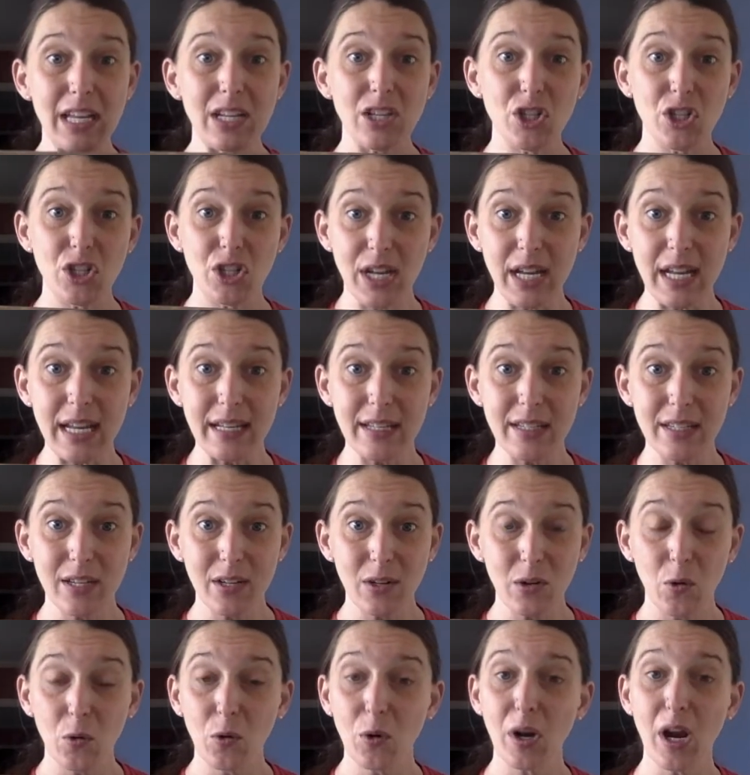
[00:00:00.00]
sheet
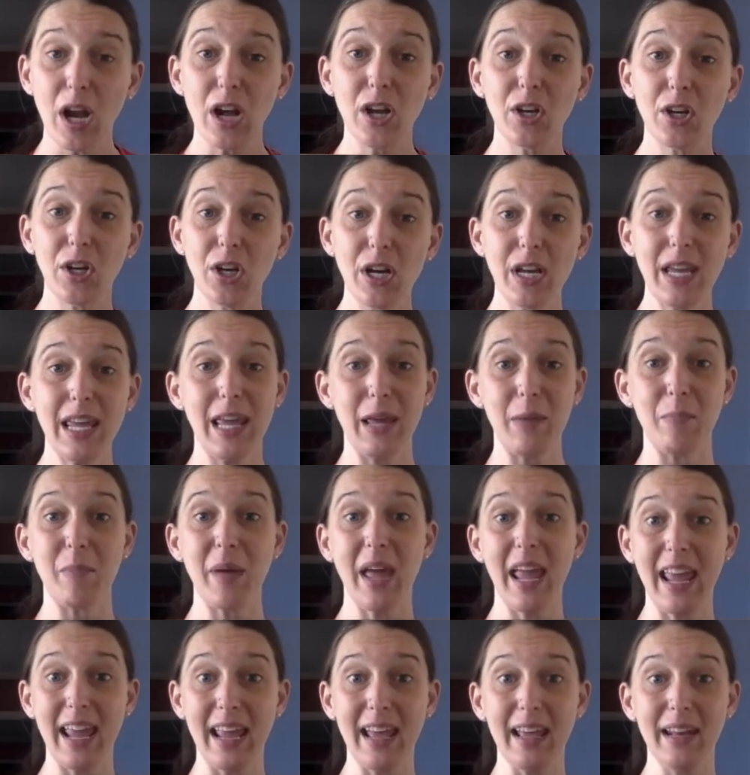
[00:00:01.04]
or a cookie
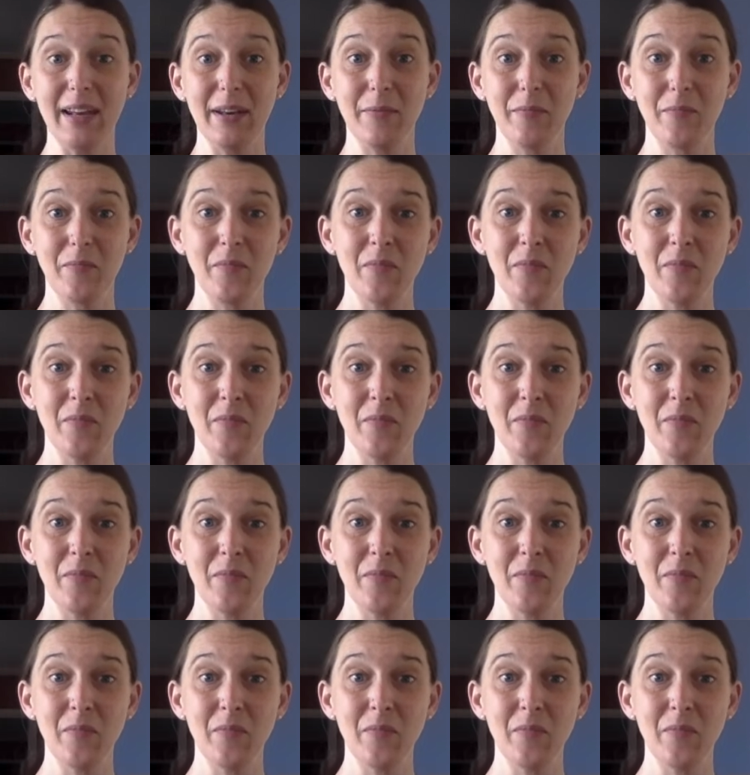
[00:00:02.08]
pan.